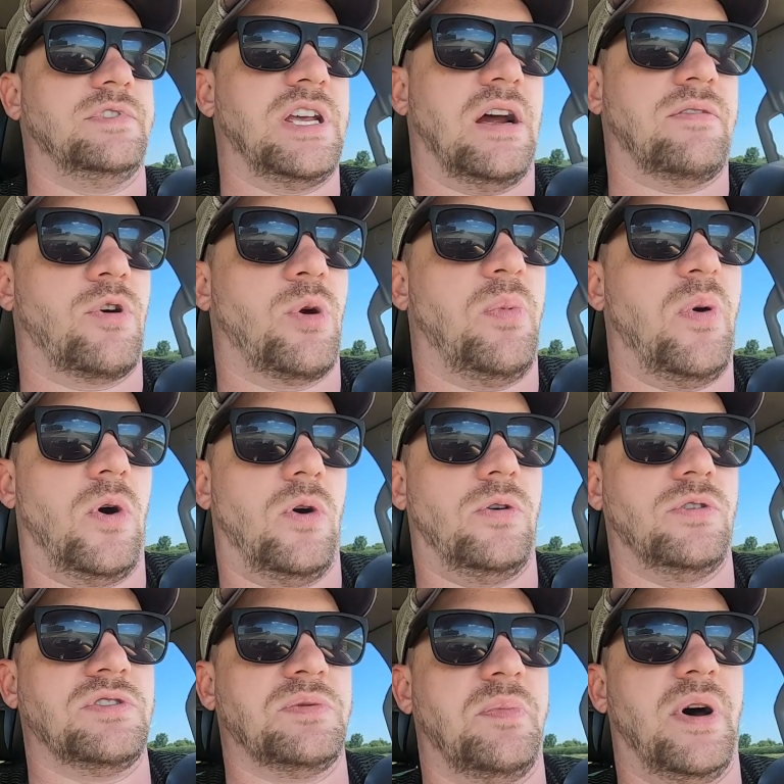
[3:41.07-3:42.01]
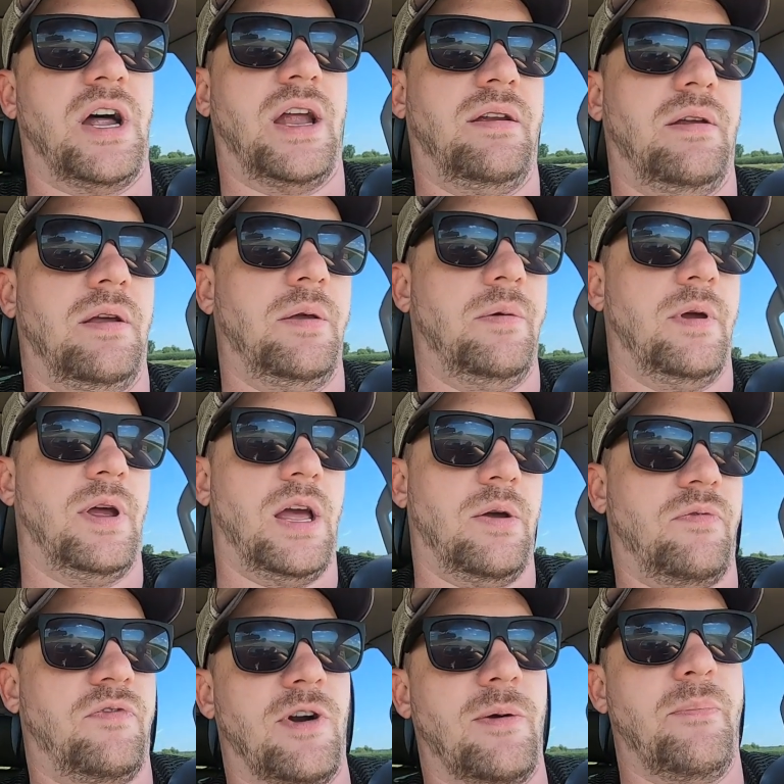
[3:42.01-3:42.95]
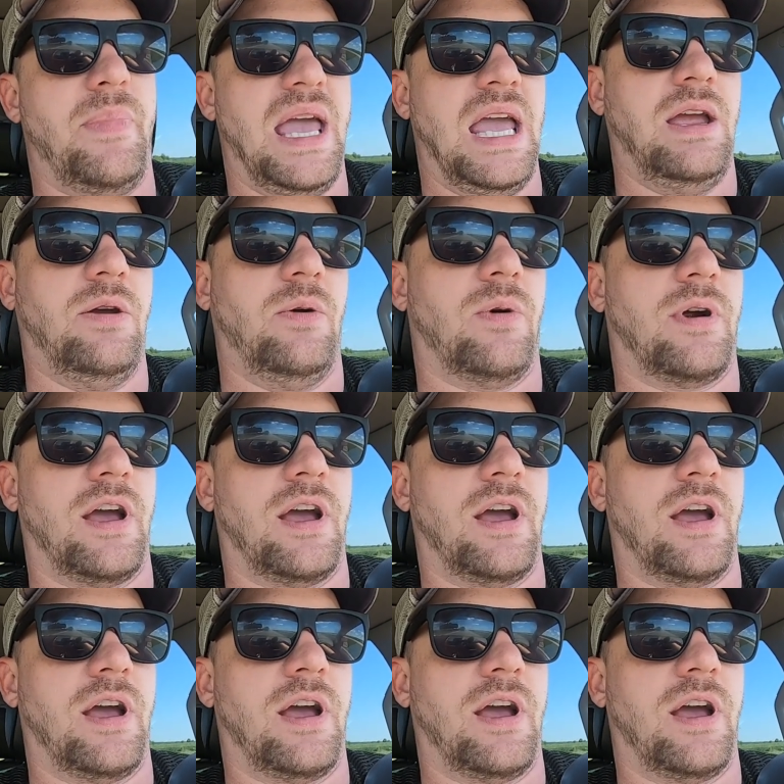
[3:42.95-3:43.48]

several poles, but for bait,